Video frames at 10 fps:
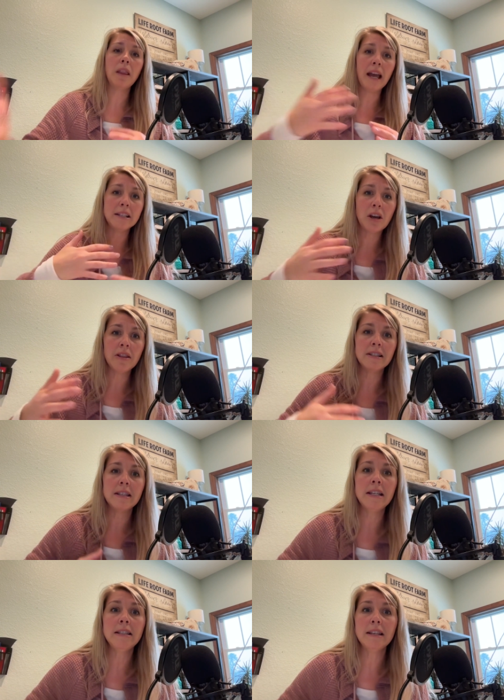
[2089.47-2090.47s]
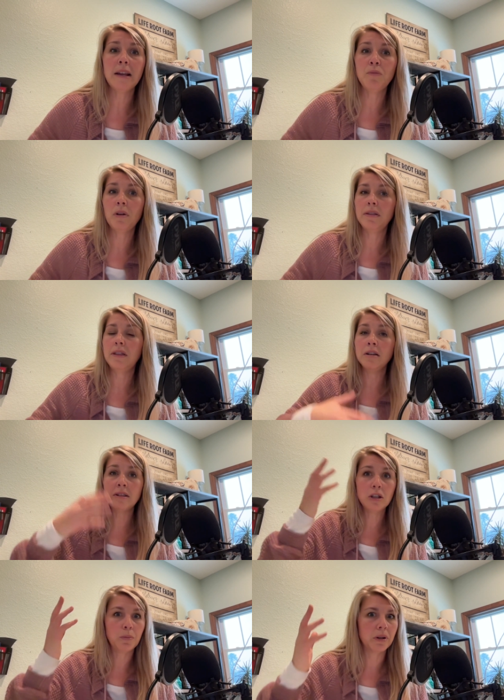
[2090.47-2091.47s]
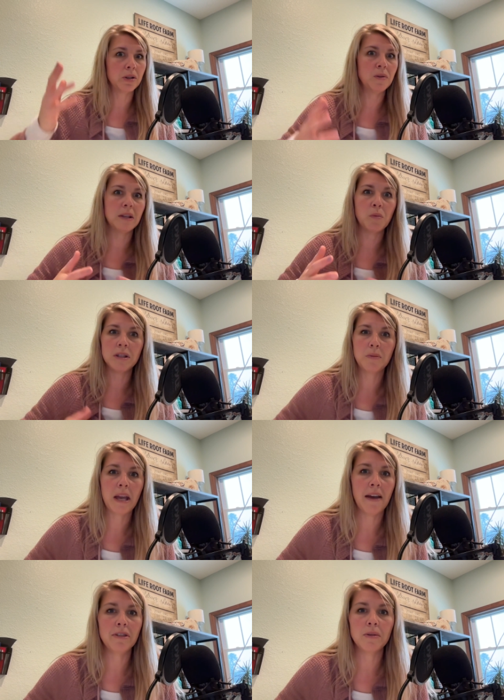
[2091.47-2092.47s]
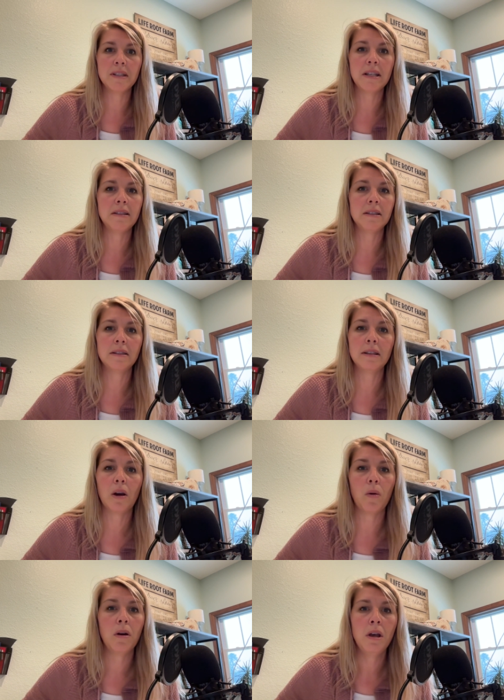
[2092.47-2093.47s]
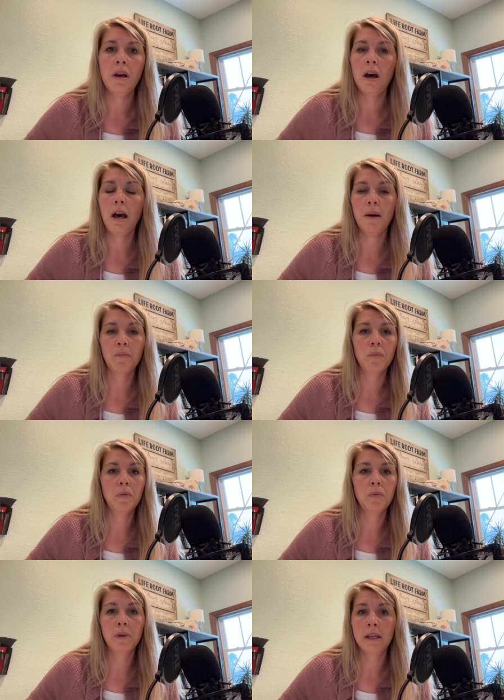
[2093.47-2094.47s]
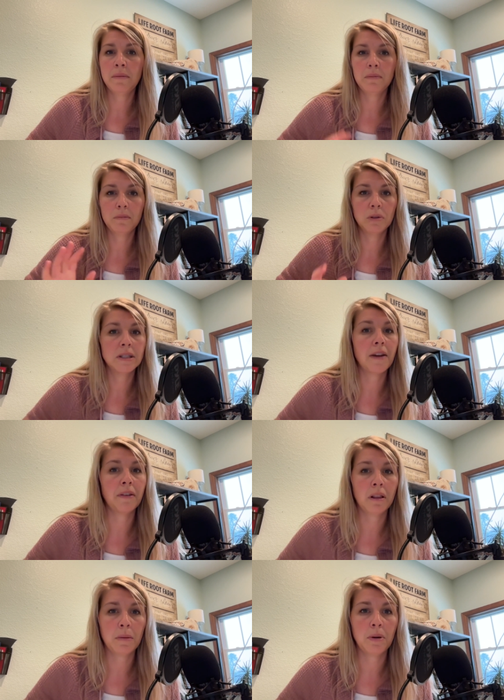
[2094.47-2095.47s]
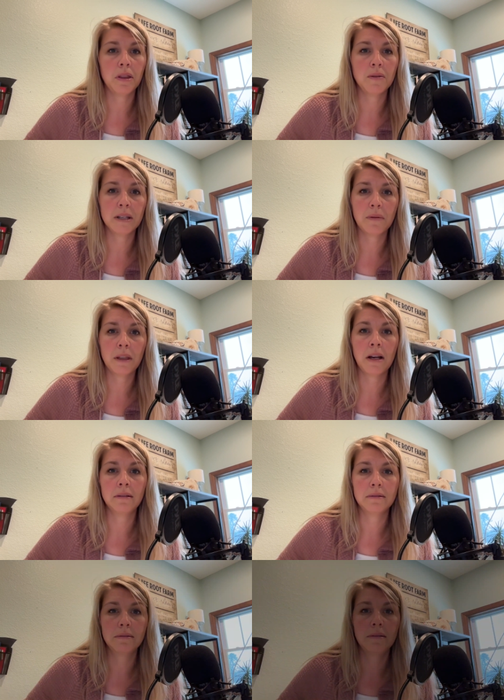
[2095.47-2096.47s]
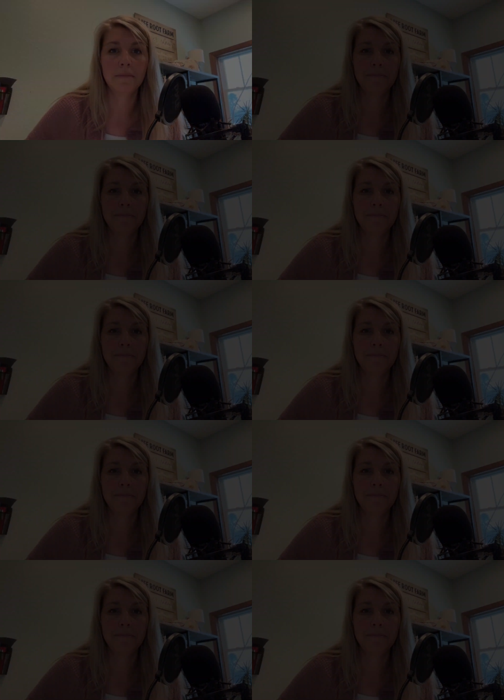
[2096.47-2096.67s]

collect all the seeds, and they're still producing once we have those seeds. And so we will definitely put those out there.